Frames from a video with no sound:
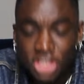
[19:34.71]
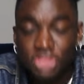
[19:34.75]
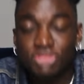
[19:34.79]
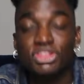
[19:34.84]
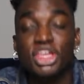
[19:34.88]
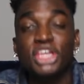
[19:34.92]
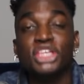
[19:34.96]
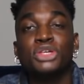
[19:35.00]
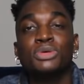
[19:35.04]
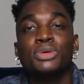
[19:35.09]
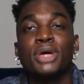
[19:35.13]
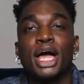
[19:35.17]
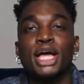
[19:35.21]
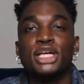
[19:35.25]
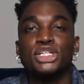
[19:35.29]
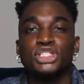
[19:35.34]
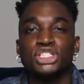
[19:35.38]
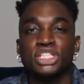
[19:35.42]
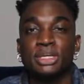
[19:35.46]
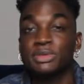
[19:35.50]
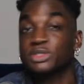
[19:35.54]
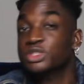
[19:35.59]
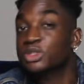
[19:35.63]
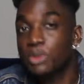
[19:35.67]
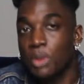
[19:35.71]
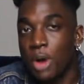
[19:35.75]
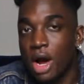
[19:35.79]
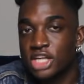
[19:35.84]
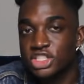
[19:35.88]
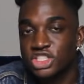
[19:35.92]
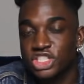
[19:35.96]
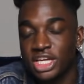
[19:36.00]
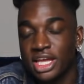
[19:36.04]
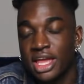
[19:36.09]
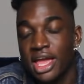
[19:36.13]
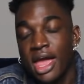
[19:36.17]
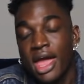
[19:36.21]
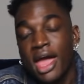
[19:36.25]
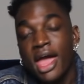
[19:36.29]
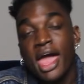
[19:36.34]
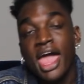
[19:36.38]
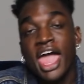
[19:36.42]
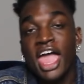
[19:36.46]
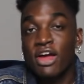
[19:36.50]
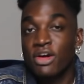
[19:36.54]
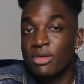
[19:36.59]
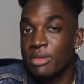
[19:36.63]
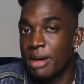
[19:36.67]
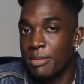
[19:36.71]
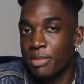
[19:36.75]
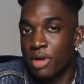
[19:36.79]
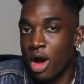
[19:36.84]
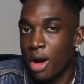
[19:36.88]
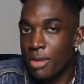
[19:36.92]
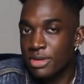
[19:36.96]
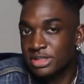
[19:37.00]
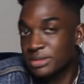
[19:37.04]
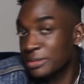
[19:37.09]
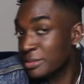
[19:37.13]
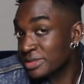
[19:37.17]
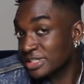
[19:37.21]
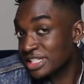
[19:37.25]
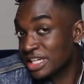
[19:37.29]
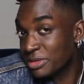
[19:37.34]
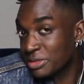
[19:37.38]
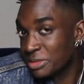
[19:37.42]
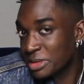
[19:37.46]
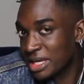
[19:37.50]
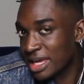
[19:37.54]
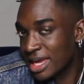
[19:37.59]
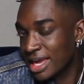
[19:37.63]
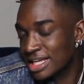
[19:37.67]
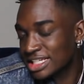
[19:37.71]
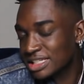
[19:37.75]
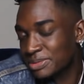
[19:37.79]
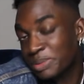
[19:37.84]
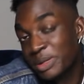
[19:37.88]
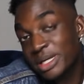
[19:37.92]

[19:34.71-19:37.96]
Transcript: And thank you guys so much for watching. And remember, always remember to save the kids.